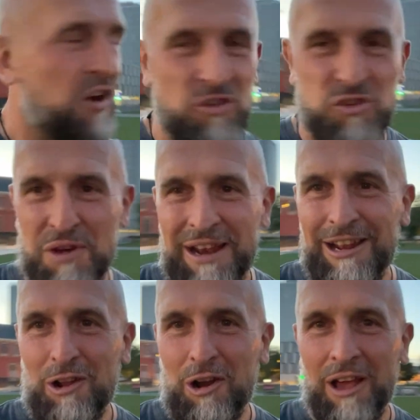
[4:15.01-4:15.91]
Australia
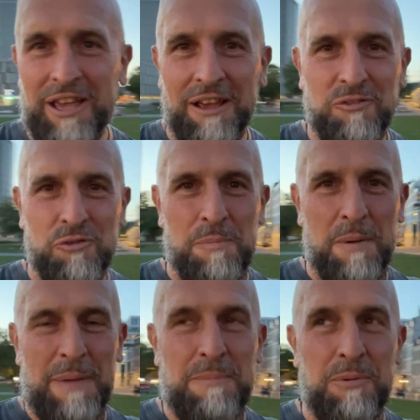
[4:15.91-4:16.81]
looked like a group
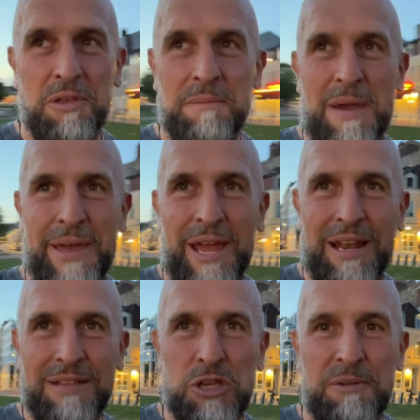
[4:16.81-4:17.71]
of people that maybe
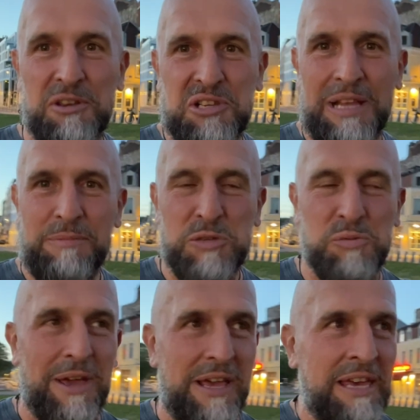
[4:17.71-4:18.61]
hadn't had too much sleep this
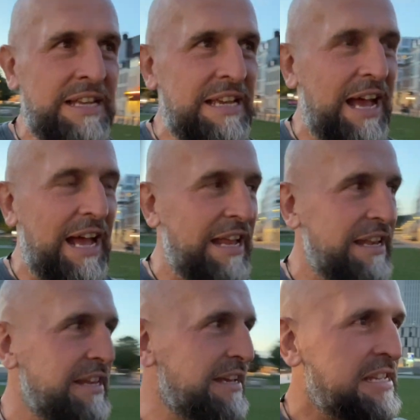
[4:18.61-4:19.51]
week, and
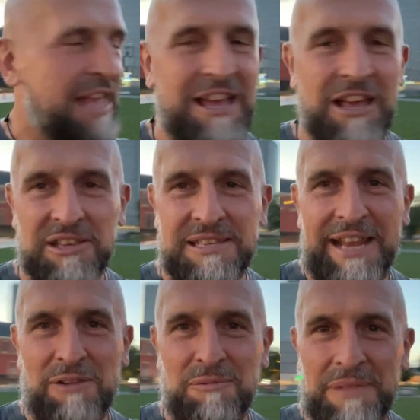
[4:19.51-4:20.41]
they gutsed it out.